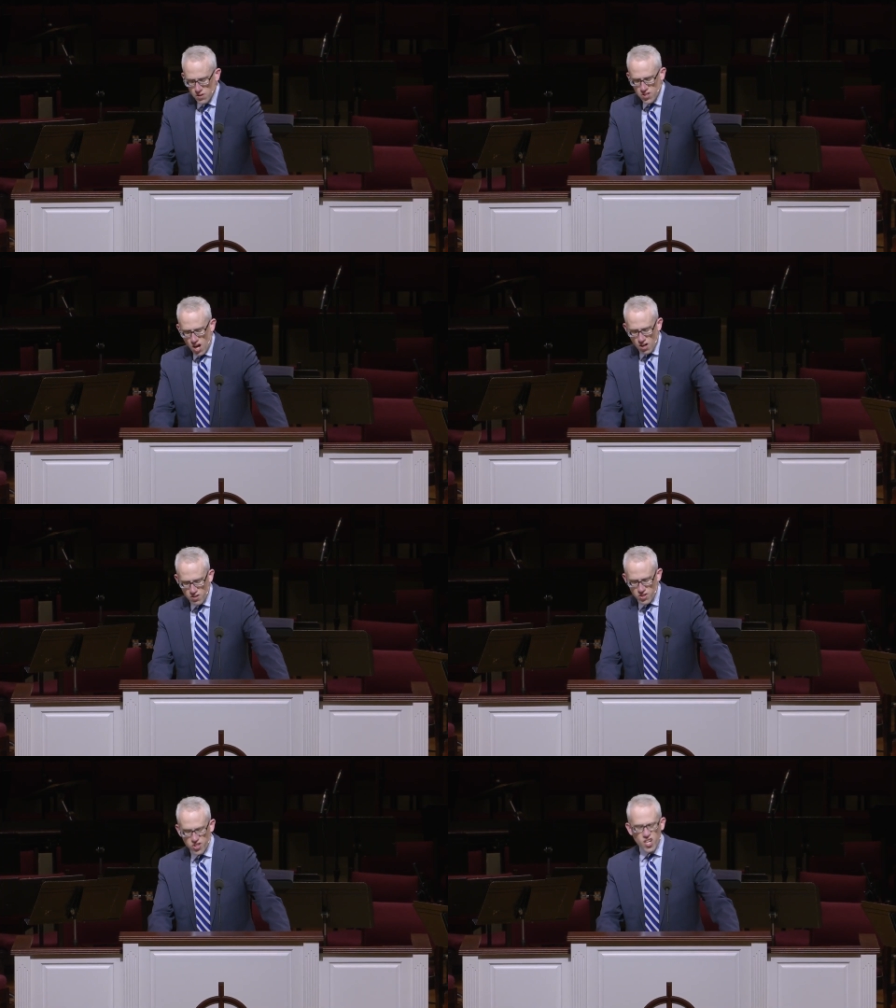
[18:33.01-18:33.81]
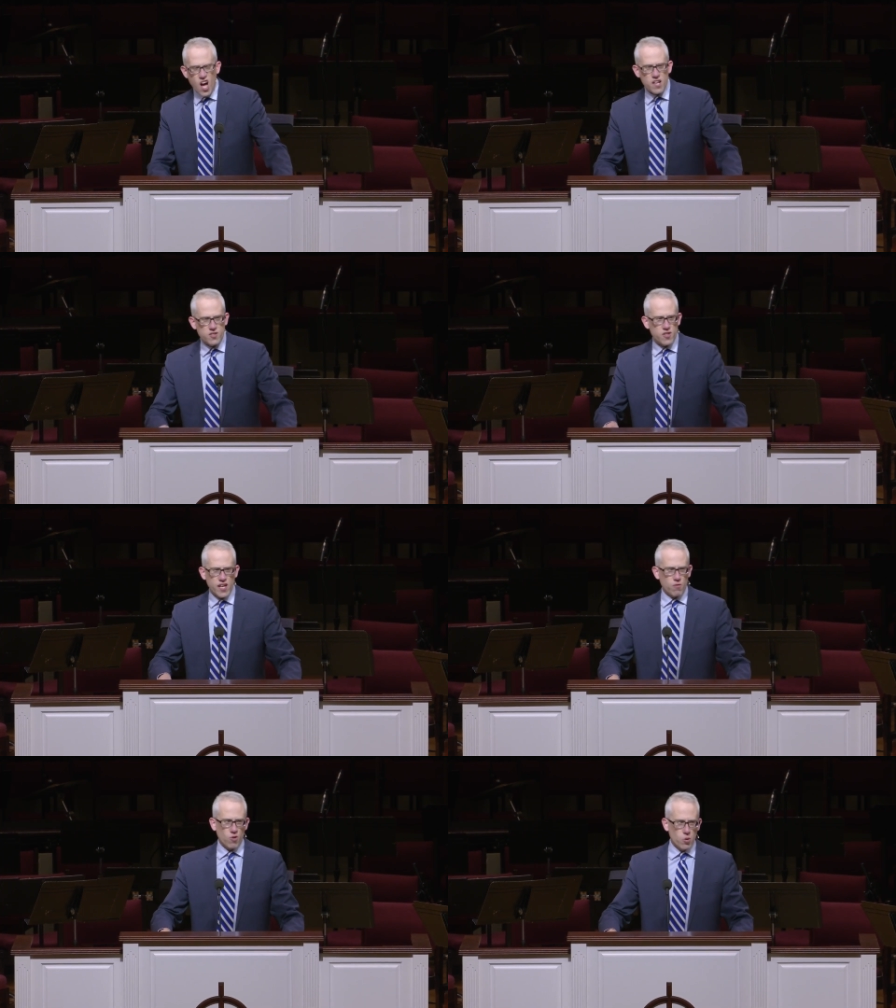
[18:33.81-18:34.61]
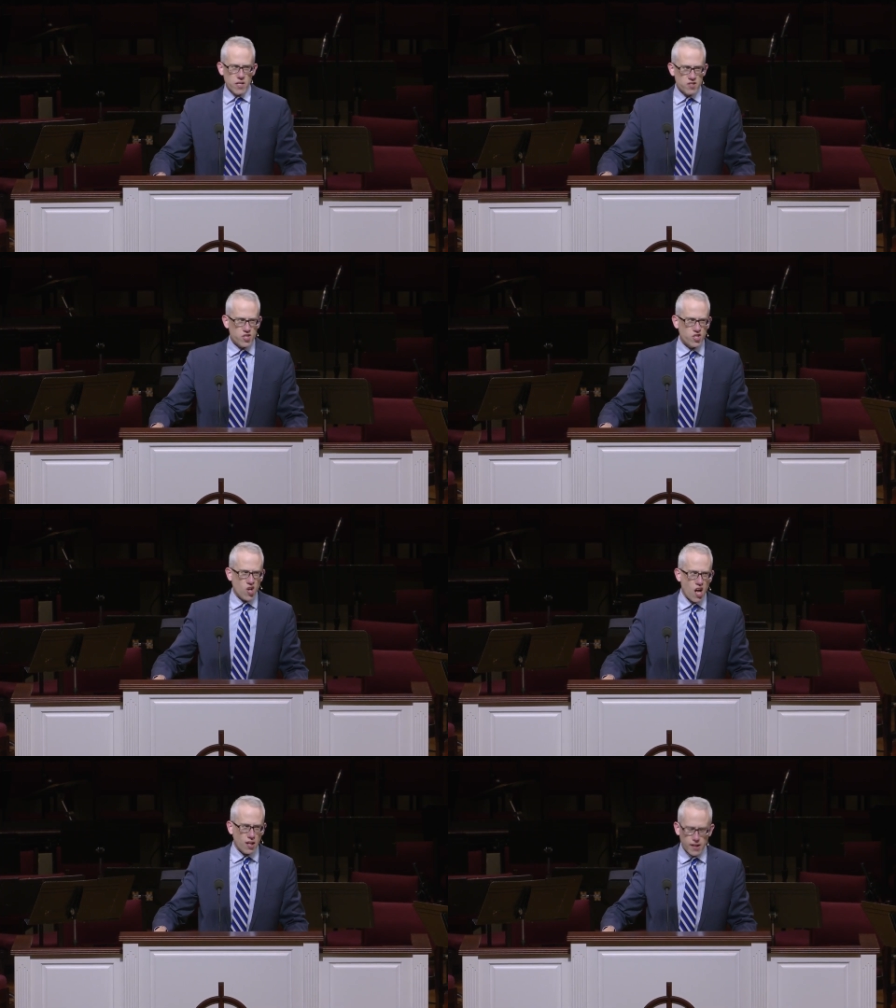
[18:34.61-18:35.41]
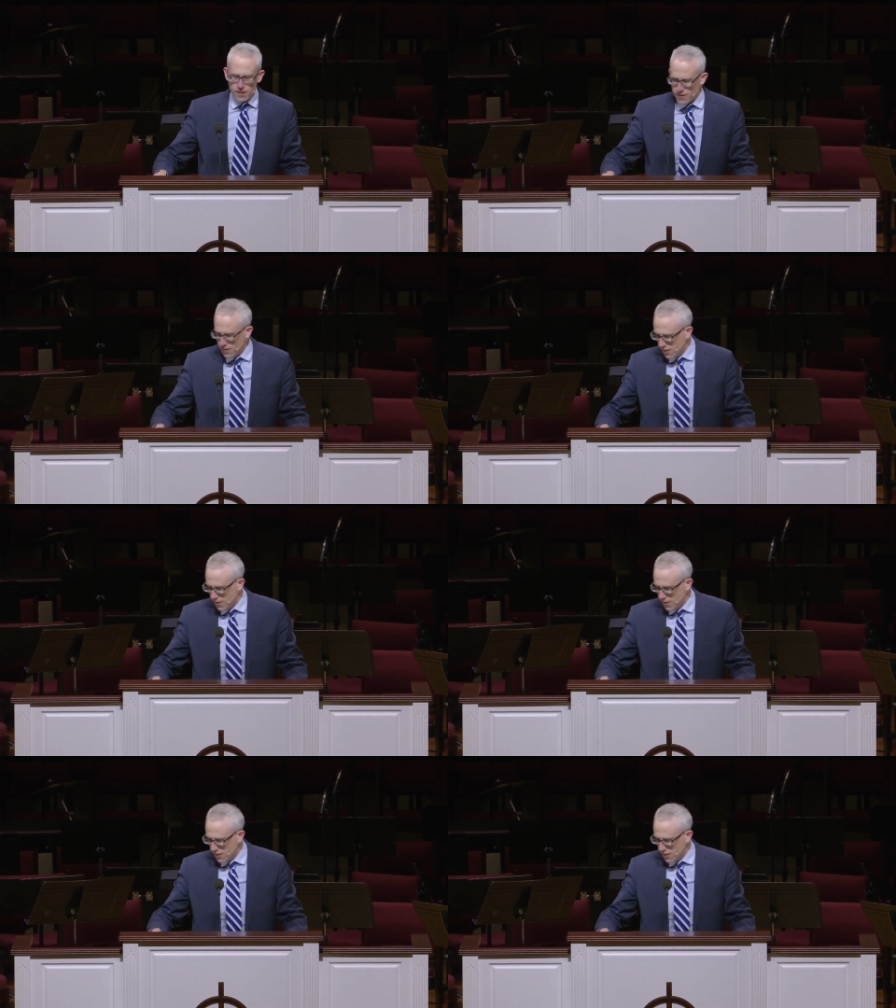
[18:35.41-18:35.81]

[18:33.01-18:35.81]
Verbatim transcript: darned Scots, they ruined Scotland.